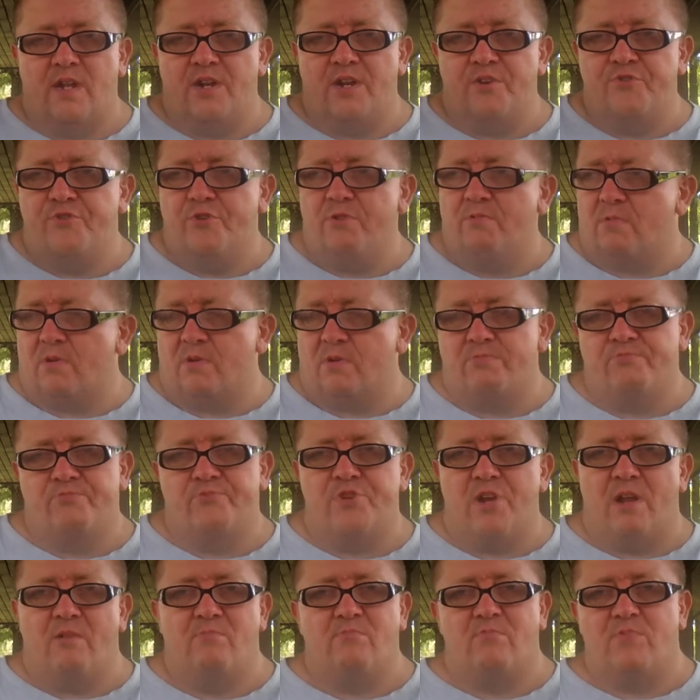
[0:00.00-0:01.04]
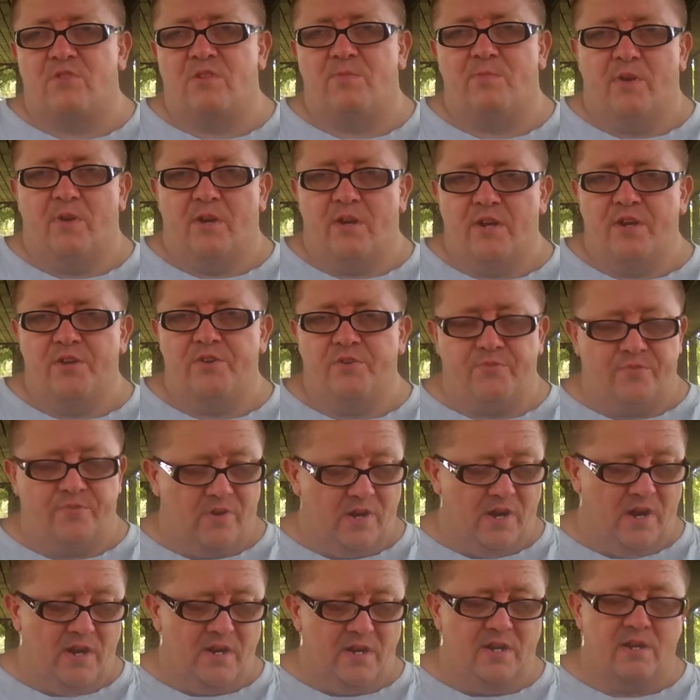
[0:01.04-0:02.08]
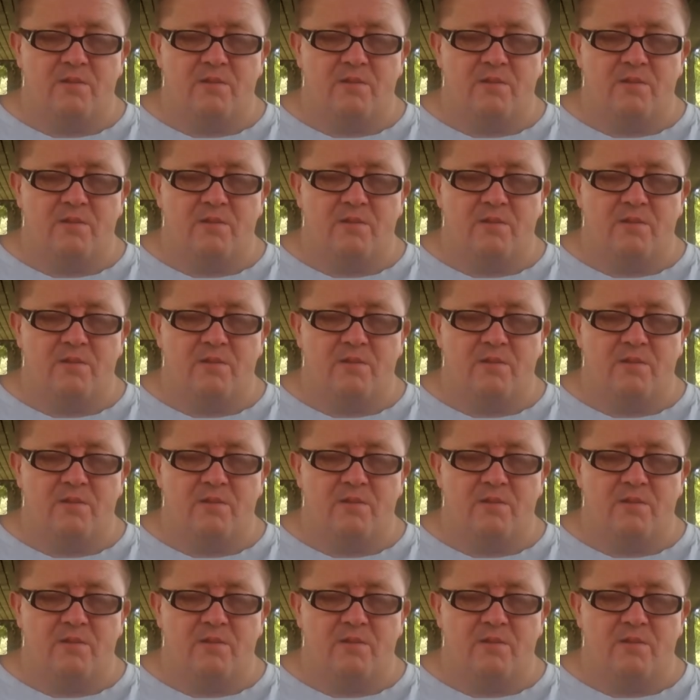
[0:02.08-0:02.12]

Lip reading: case you were chatting with somebody and you forgot,